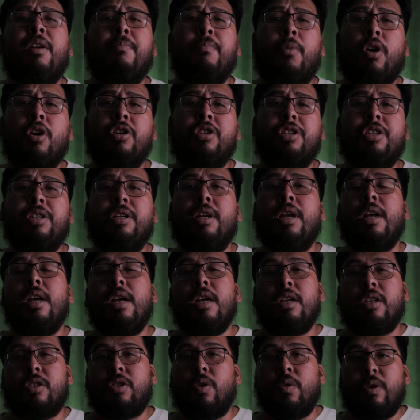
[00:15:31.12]
margin.
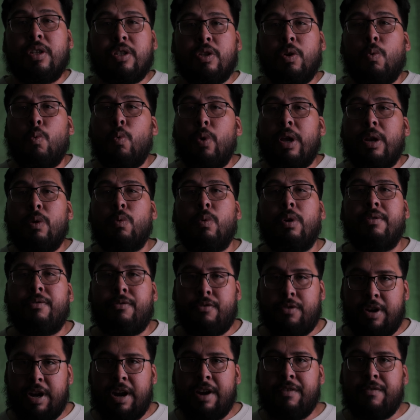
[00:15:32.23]
So it's a win-win
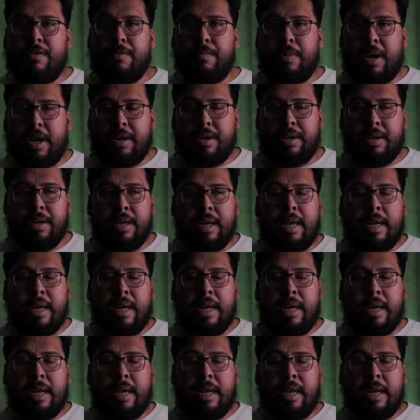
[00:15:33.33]
for everybody.